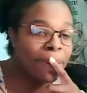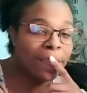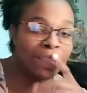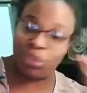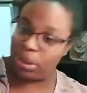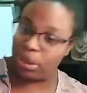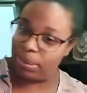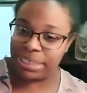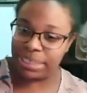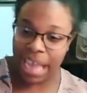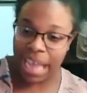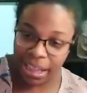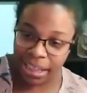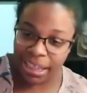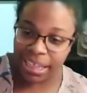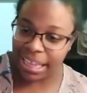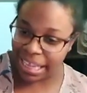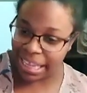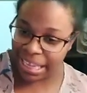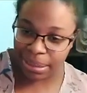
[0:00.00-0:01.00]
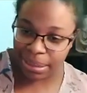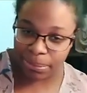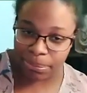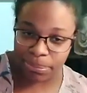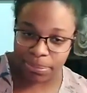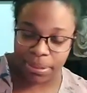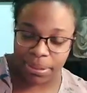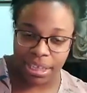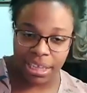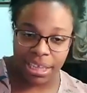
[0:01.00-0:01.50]
so I'm telling
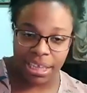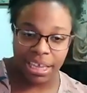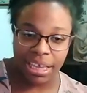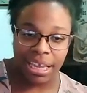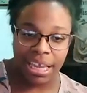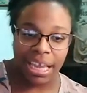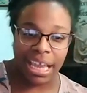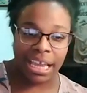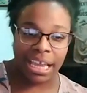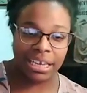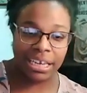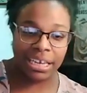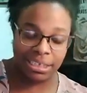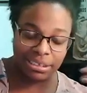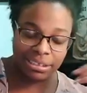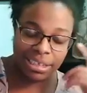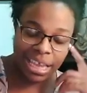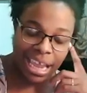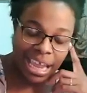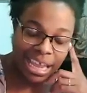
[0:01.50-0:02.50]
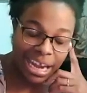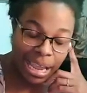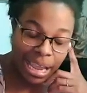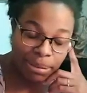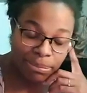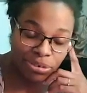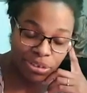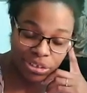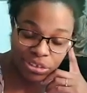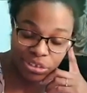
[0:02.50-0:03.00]
him and he's like, and
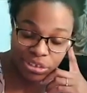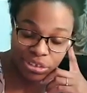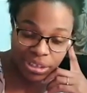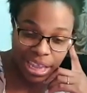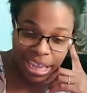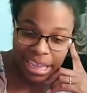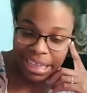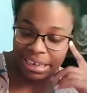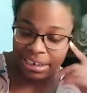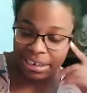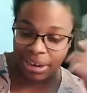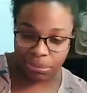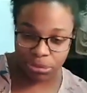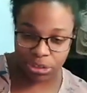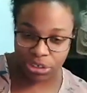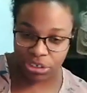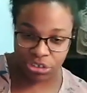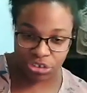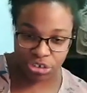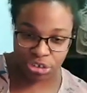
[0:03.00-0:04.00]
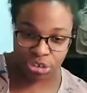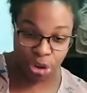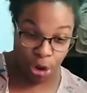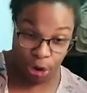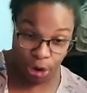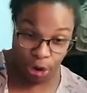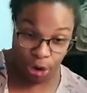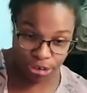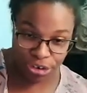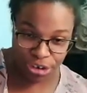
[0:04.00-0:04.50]
I'm just, and I'm just, it's just
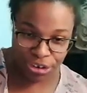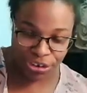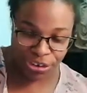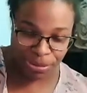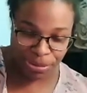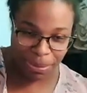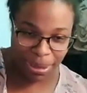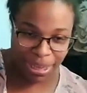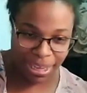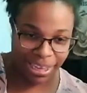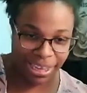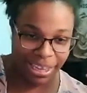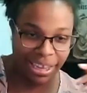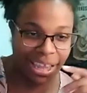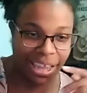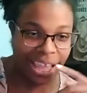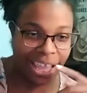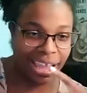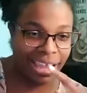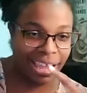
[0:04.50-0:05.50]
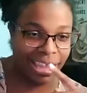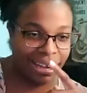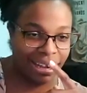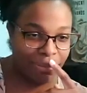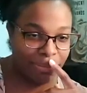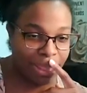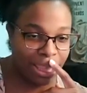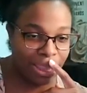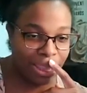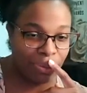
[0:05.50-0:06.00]
urgent to me. And
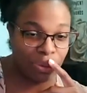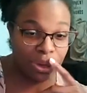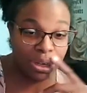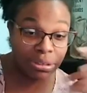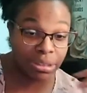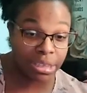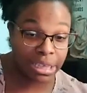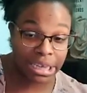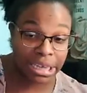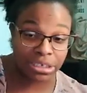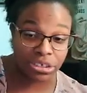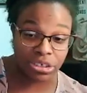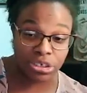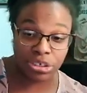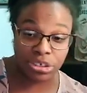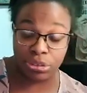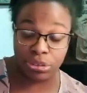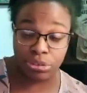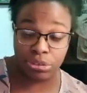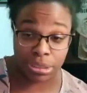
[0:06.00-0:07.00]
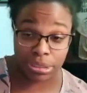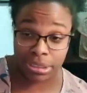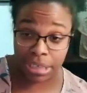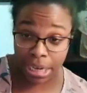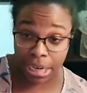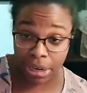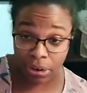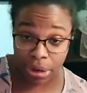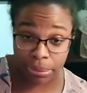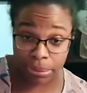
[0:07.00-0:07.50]
I'm like, what do you think I should do? Should I
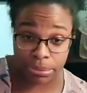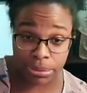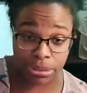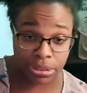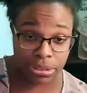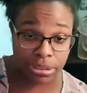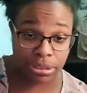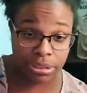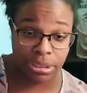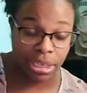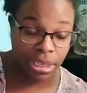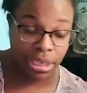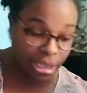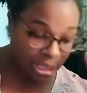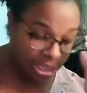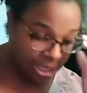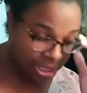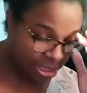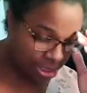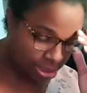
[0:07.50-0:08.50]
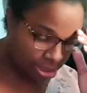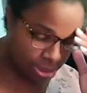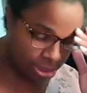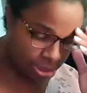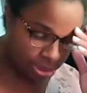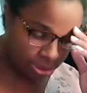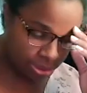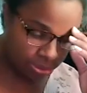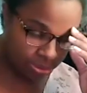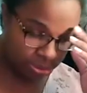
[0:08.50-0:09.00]
take her up to, you
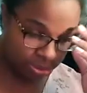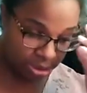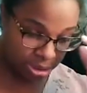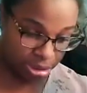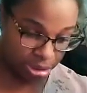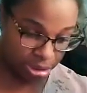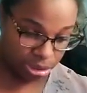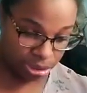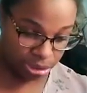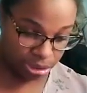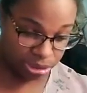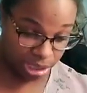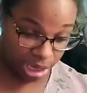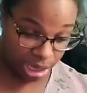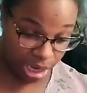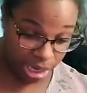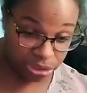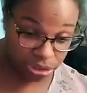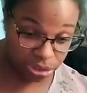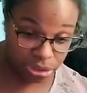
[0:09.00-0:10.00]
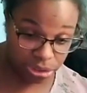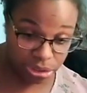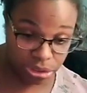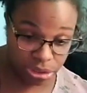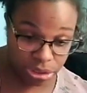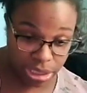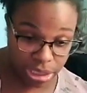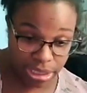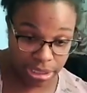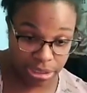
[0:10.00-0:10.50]
know, her doctor?
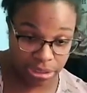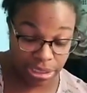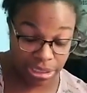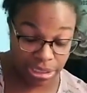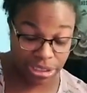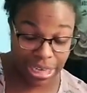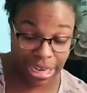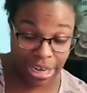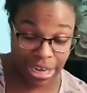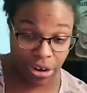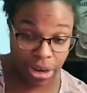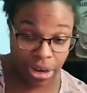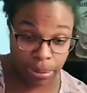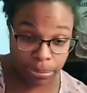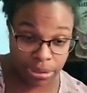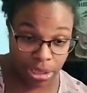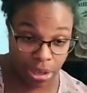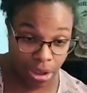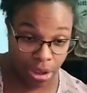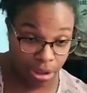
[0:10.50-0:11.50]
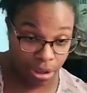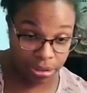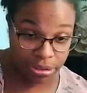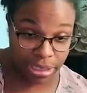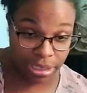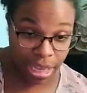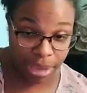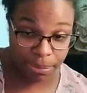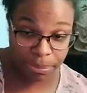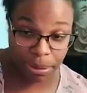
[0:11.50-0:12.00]
Should I, should I take her up to
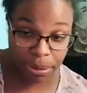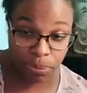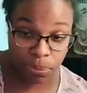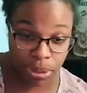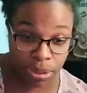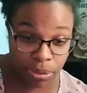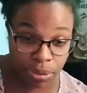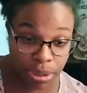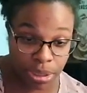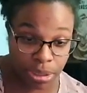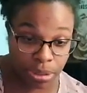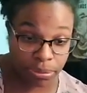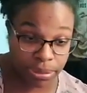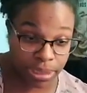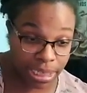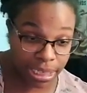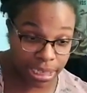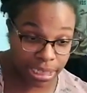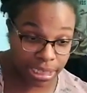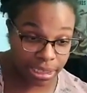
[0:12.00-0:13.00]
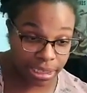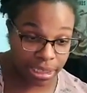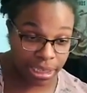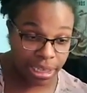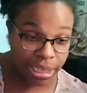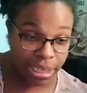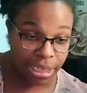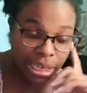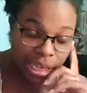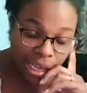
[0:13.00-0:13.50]
Alta? I mean, what, what do you think?
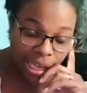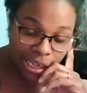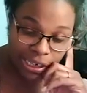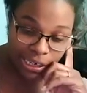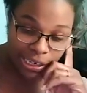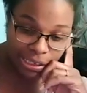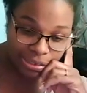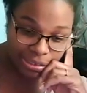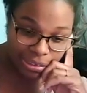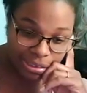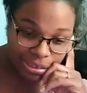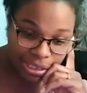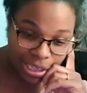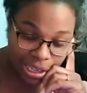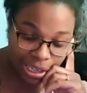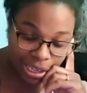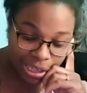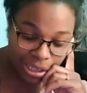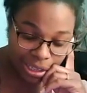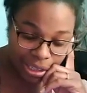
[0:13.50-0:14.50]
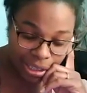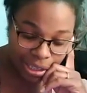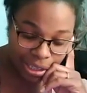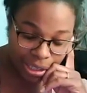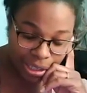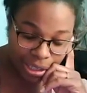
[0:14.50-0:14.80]
And he's just like,